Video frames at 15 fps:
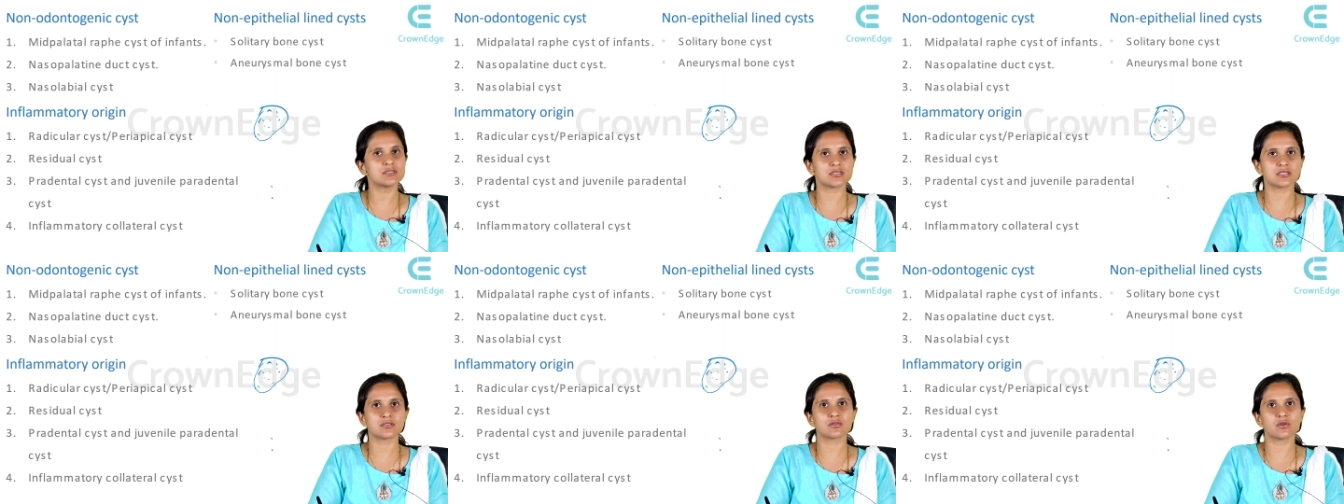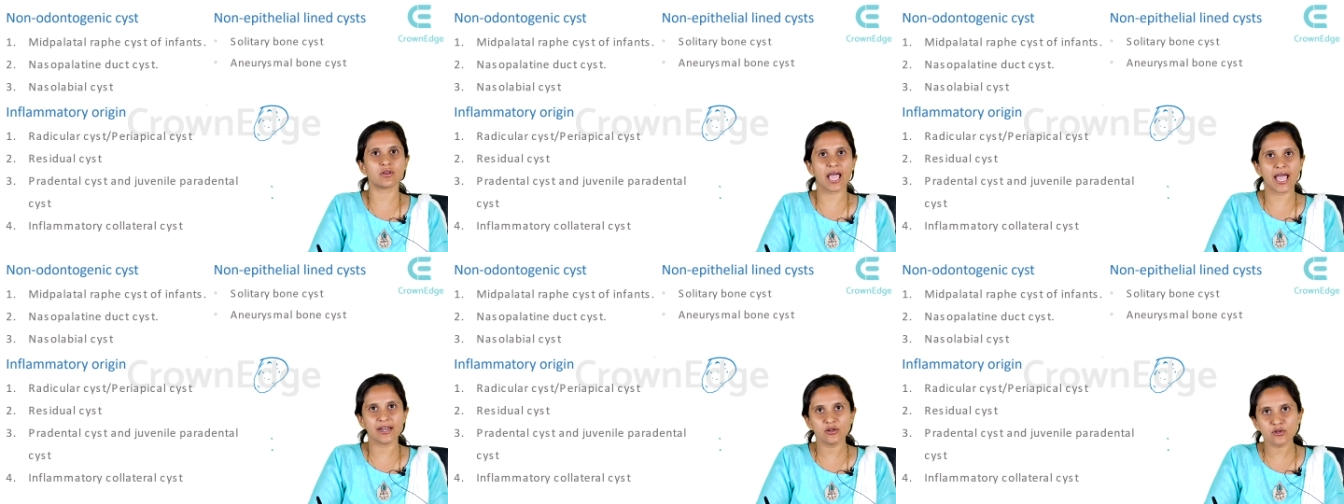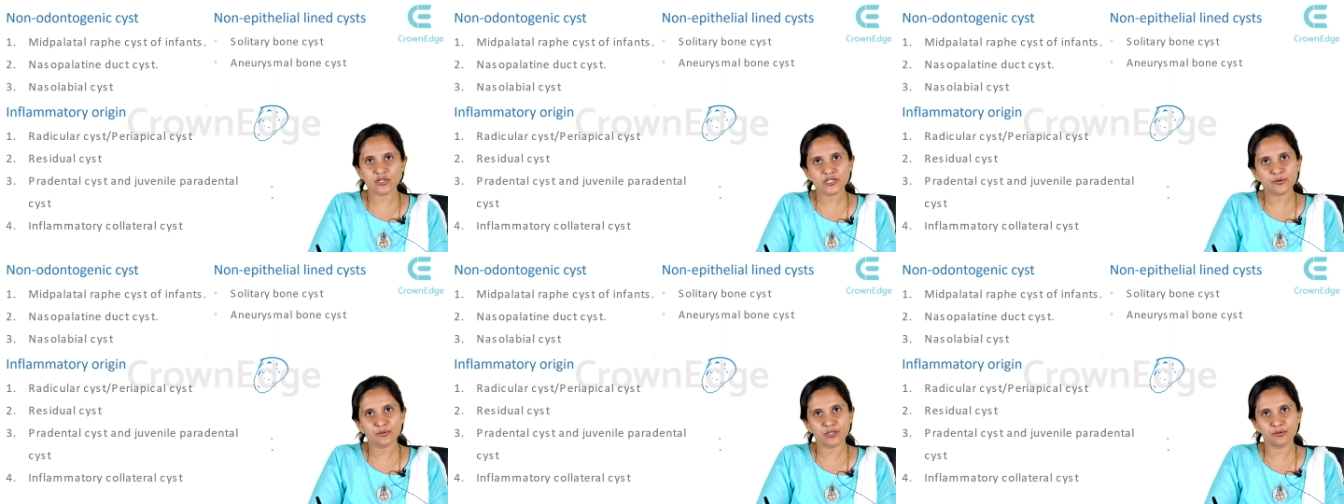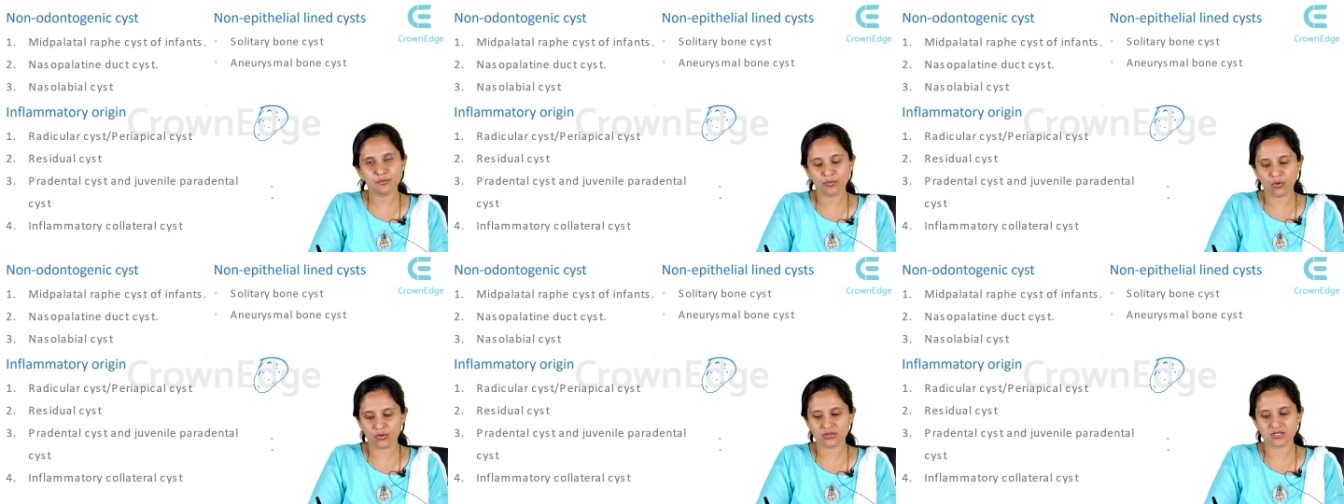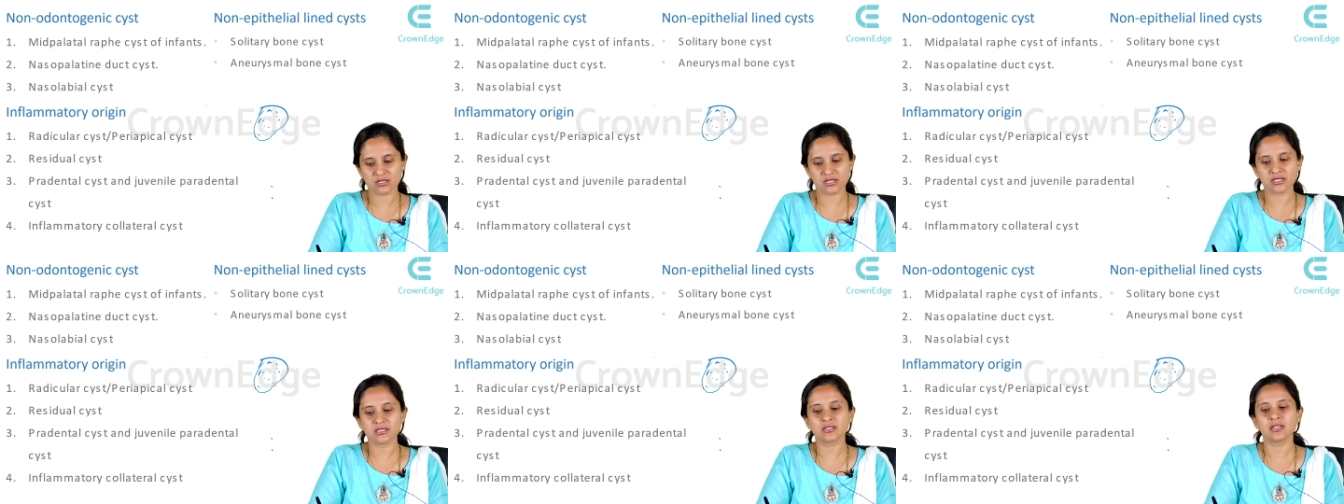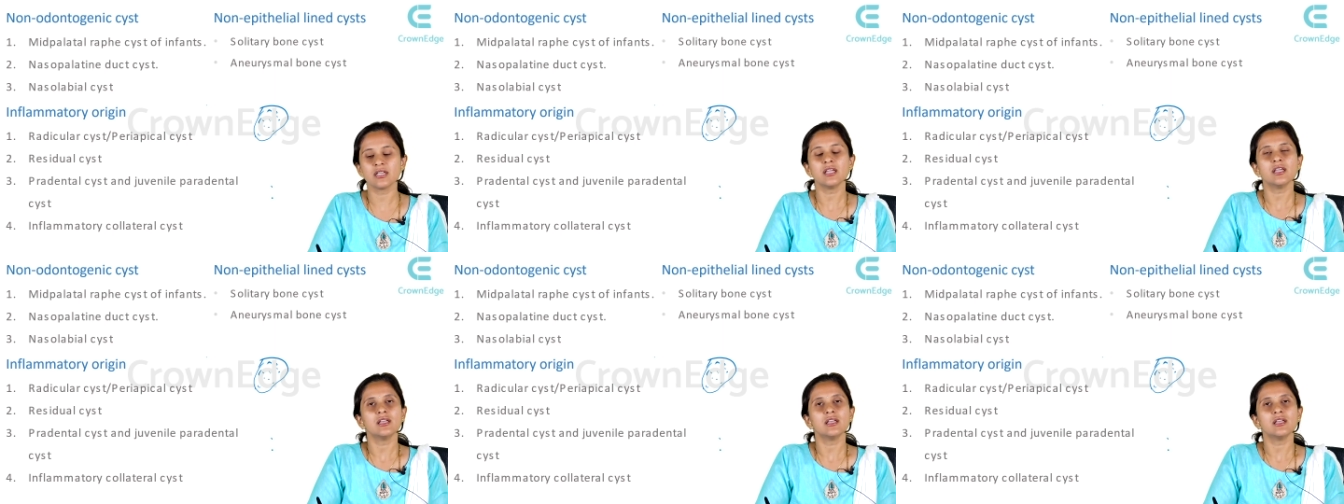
cyst or aneurysmal bone cyst,